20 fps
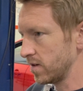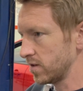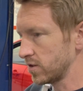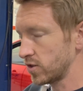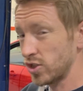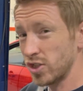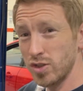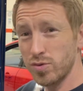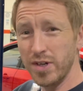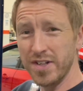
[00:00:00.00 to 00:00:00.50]

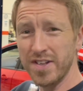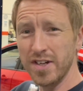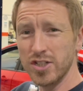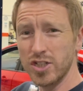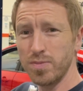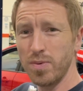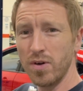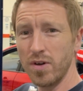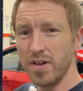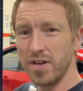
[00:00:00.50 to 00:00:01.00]
just want to touch
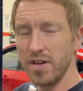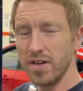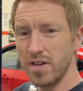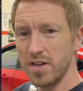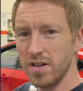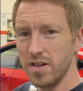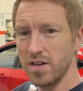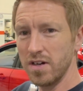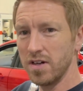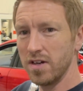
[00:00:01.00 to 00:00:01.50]
upon
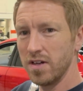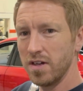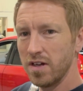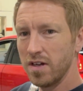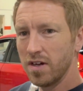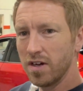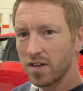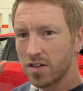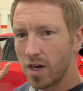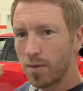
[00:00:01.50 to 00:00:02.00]

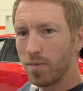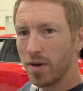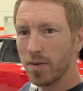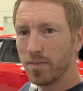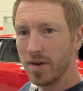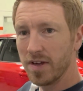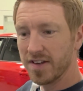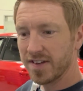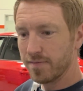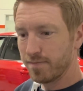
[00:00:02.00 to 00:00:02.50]
a couple of
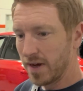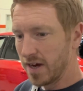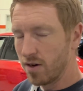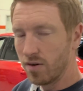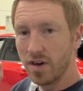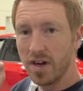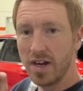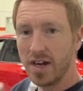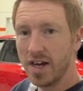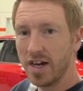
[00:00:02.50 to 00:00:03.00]
bits
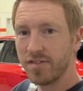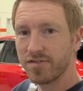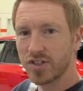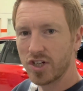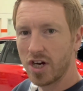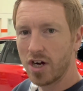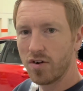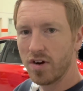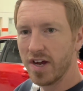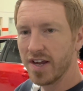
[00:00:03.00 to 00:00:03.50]
about
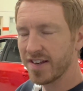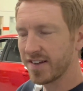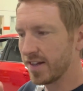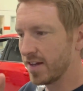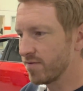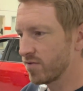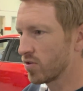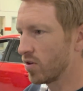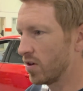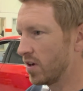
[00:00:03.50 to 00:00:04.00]
FJRS, and
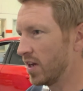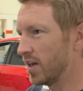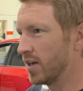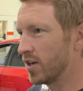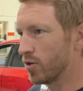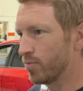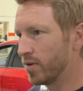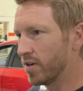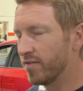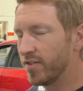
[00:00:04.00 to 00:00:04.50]
they've got a
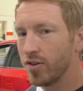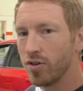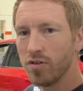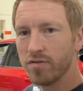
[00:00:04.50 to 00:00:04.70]
little bit of a new